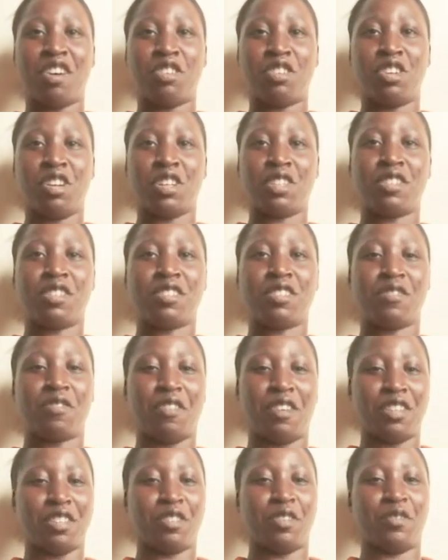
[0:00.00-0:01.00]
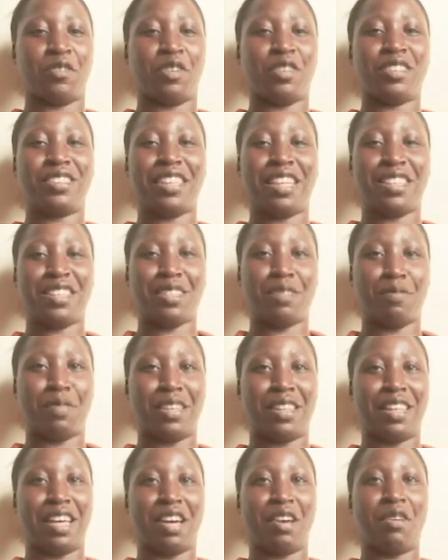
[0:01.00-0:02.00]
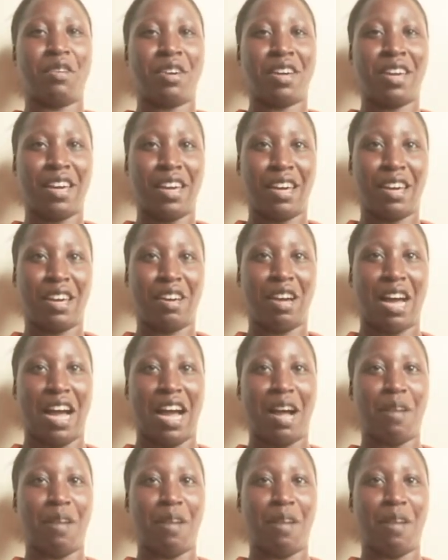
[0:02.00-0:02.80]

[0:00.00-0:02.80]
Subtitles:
just first of all said to me that, okay,